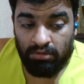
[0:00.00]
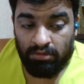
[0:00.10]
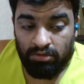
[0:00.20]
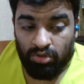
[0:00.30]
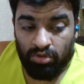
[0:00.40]

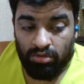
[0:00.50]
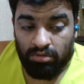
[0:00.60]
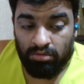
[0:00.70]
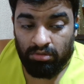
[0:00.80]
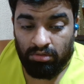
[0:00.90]

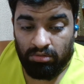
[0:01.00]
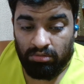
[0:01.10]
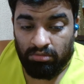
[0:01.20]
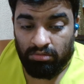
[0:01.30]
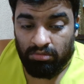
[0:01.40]
So
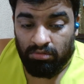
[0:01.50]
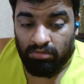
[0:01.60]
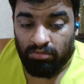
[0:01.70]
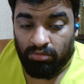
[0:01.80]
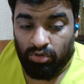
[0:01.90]

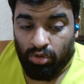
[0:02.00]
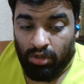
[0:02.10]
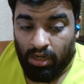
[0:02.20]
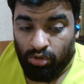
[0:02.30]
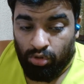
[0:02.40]

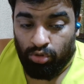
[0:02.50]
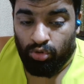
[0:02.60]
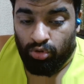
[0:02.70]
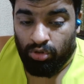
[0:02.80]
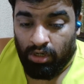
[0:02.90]
Ronaldo or
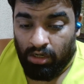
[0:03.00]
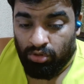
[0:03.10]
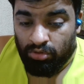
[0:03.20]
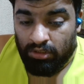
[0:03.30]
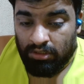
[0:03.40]
no
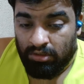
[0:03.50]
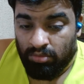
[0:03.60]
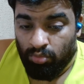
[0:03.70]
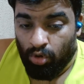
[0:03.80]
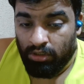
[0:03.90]
Ronaldo, there's
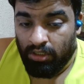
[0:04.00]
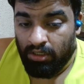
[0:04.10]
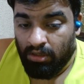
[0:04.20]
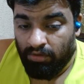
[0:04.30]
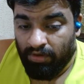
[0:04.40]
more than
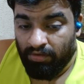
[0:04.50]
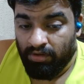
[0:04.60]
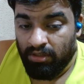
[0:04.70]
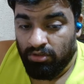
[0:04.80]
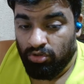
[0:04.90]
enough
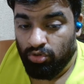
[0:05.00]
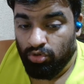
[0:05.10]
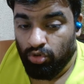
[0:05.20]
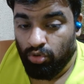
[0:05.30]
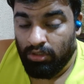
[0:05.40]
evidence to
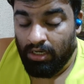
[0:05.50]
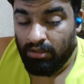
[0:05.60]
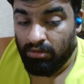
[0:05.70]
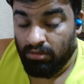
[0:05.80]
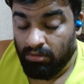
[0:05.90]
show
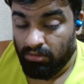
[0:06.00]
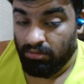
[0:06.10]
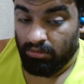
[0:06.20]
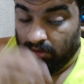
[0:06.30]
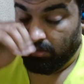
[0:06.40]
that
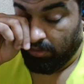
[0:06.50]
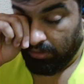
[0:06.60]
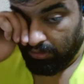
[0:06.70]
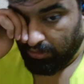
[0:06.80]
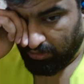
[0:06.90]

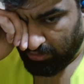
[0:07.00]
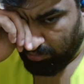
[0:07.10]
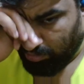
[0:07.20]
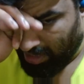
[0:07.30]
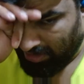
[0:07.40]

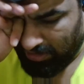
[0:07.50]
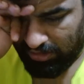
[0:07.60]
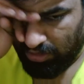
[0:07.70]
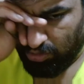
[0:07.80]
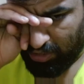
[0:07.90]

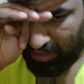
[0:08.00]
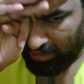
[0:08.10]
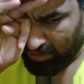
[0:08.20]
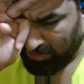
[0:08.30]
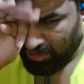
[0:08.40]
Manchester
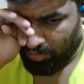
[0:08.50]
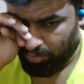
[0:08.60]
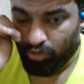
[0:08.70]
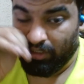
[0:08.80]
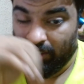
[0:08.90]
United is run
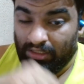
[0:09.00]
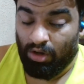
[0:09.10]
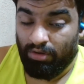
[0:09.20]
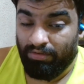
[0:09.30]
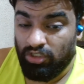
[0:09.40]
poorly.
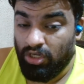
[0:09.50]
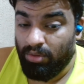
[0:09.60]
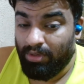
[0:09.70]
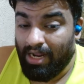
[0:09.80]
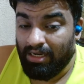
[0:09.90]
Now, even Jim
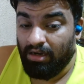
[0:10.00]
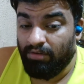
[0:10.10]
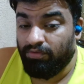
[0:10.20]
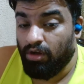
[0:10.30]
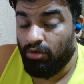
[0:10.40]

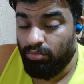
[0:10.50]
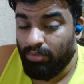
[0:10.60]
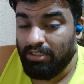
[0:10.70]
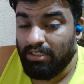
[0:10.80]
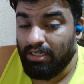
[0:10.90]
Ratcliffe now
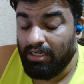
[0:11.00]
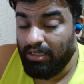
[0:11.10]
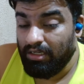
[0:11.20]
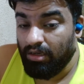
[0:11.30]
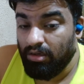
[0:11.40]

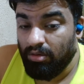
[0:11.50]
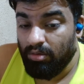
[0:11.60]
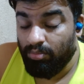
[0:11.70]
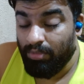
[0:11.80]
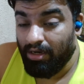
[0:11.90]
basically
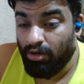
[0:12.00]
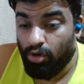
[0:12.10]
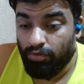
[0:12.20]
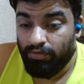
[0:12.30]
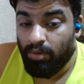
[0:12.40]
made a
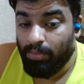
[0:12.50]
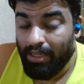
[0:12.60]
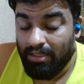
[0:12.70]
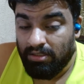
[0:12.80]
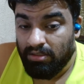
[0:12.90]
lot of
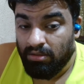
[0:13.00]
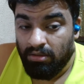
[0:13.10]
complaints